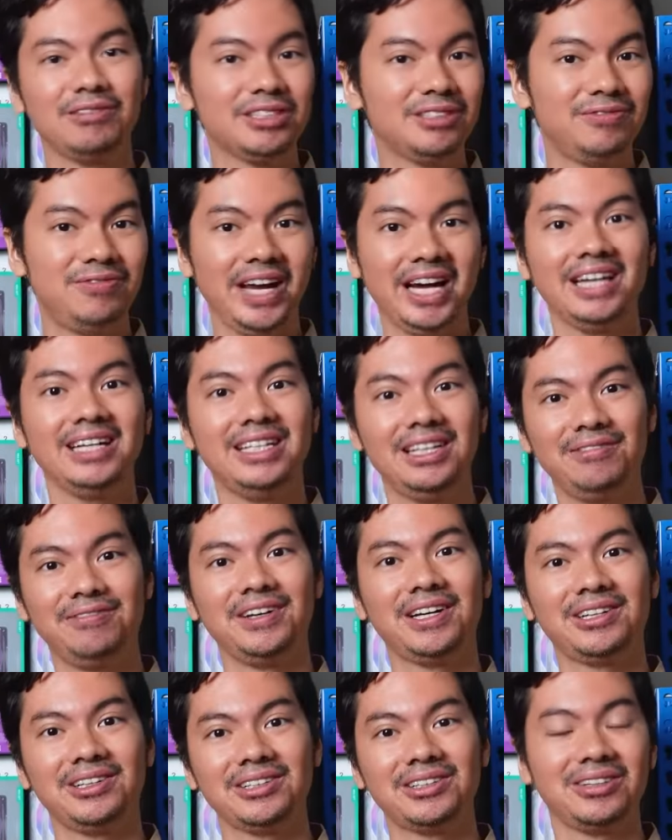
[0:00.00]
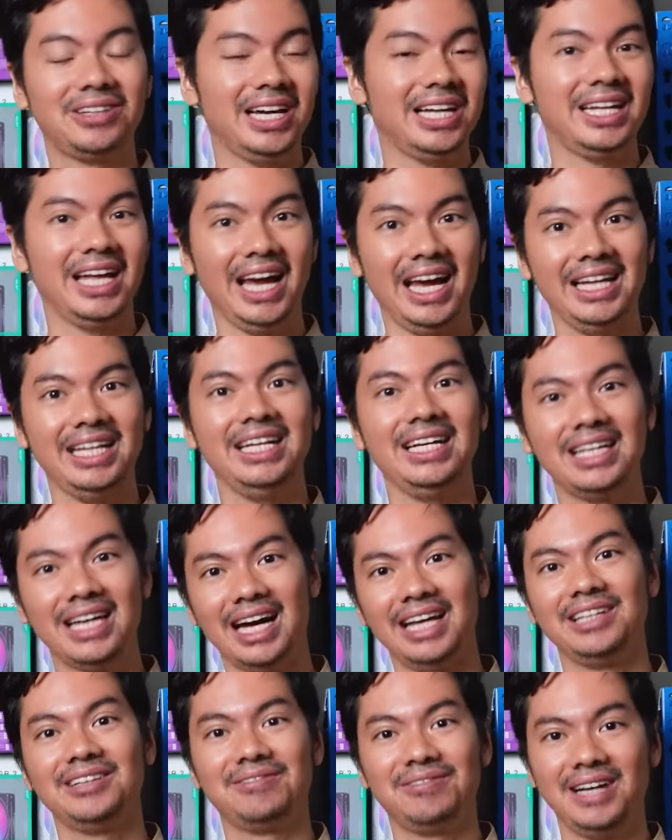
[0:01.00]
it was very difficult to get any
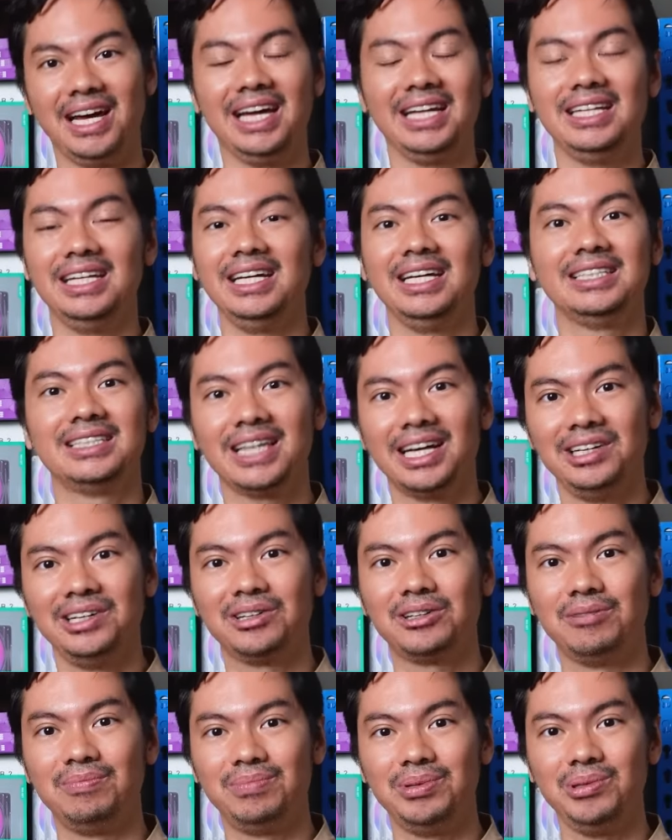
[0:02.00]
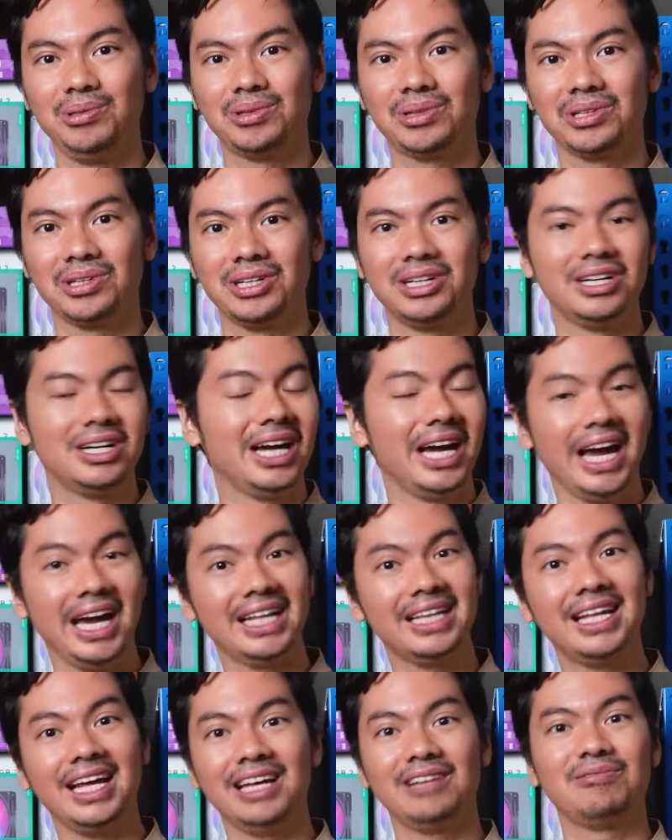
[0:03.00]
kind of lighting inside your computer,
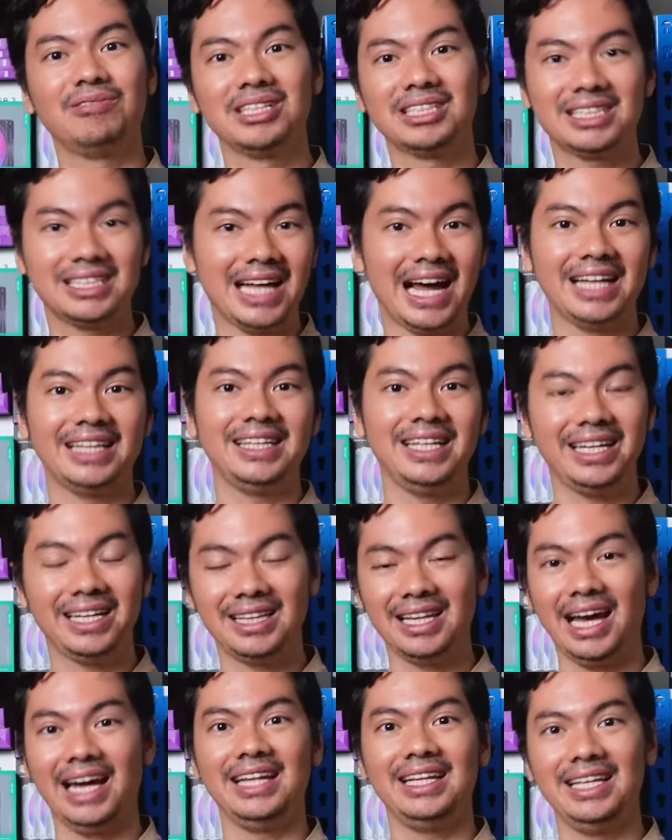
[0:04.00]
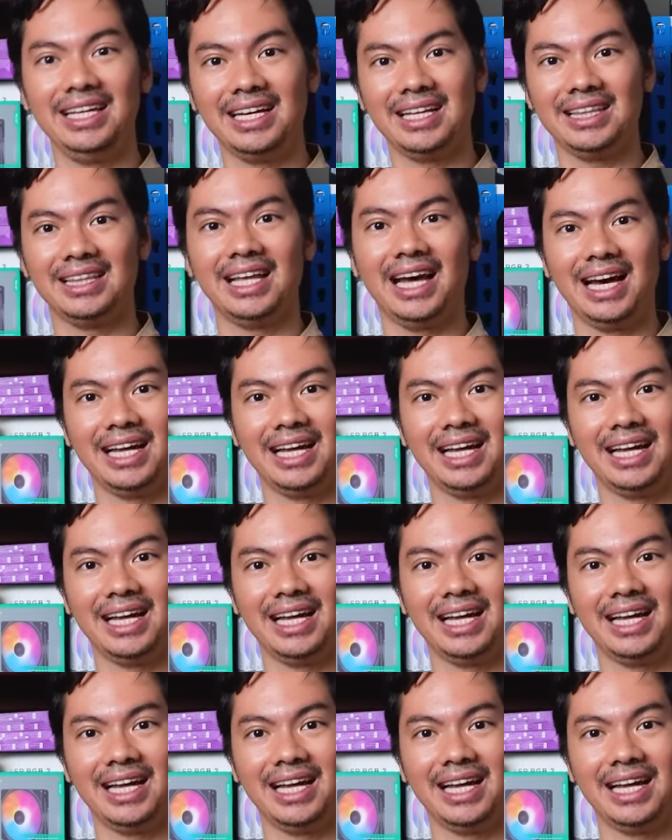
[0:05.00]
and it was static lighting at